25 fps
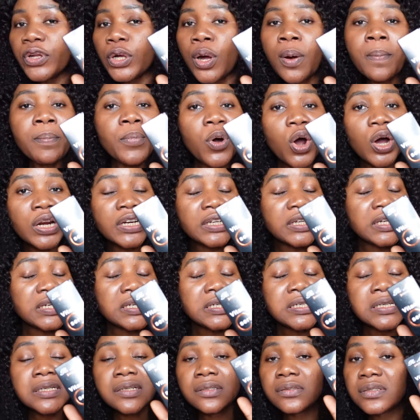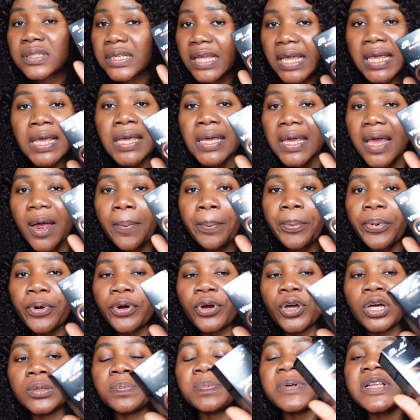your morning skincare
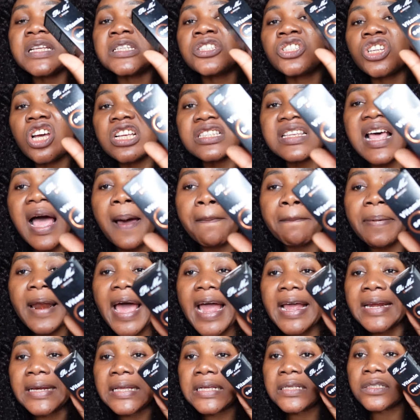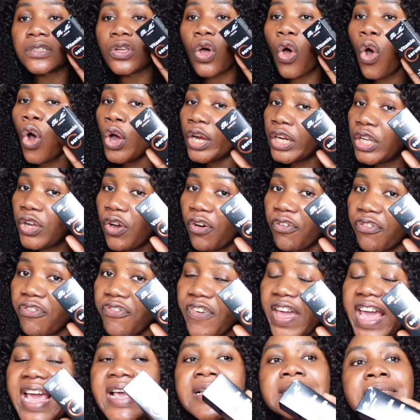product, please just apply this on your
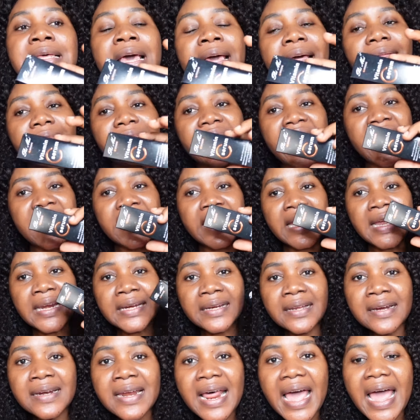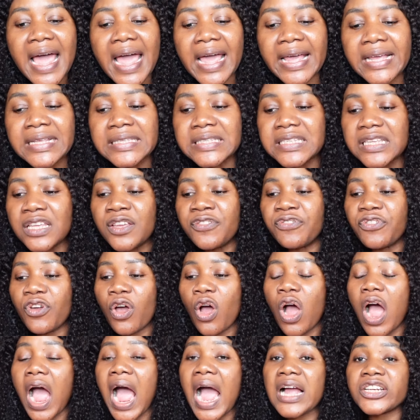face. Then in the night, if you're
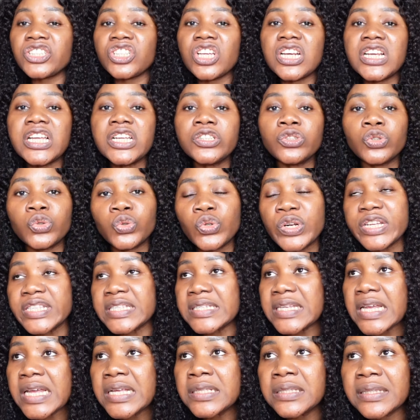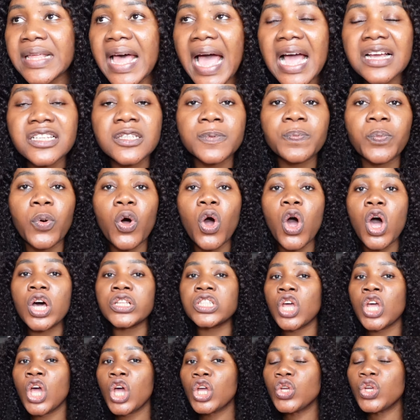actually treating dark
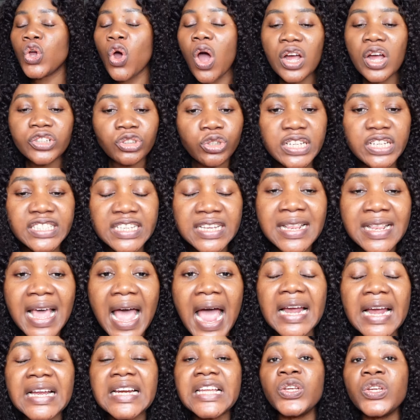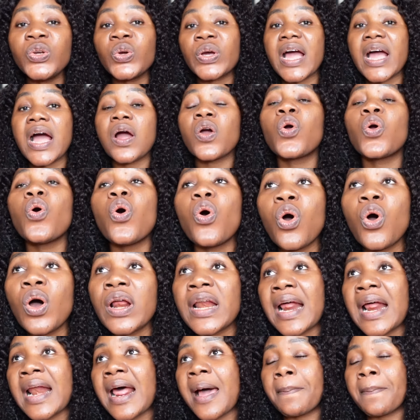spots, you're treating acne, you can go on
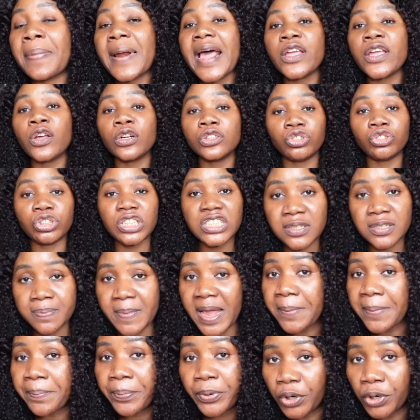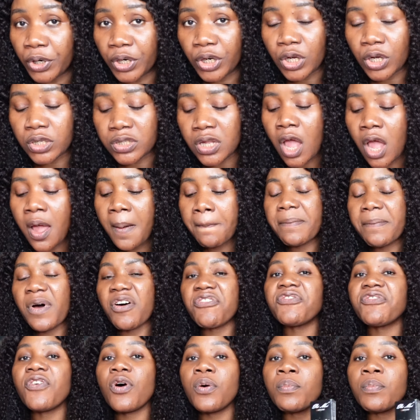and apply your treatment product. But
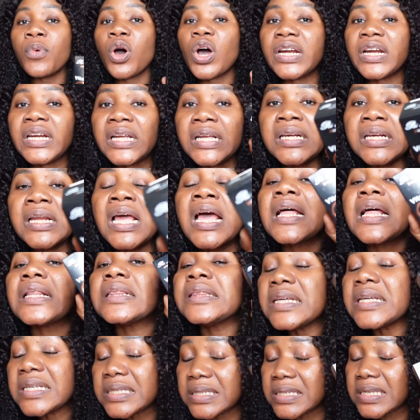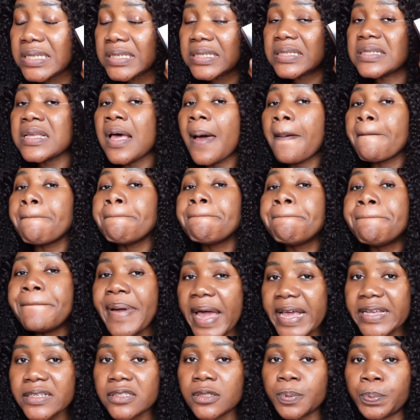for morning, this is
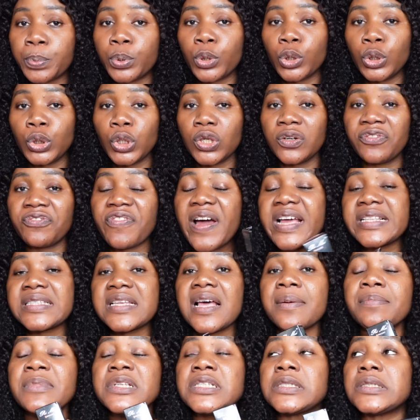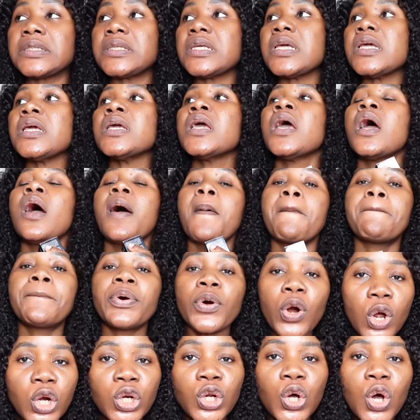best product. Vitamin C
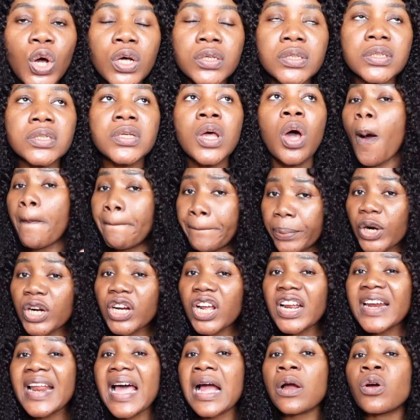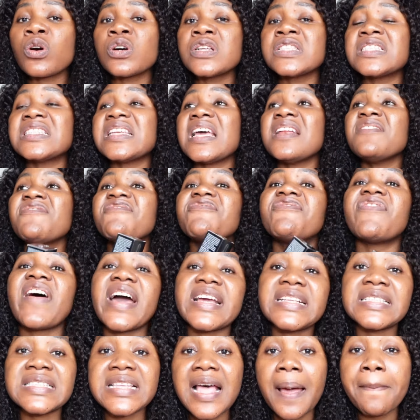products, a product that contains
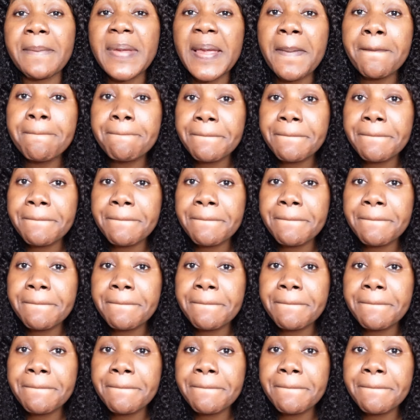vitamin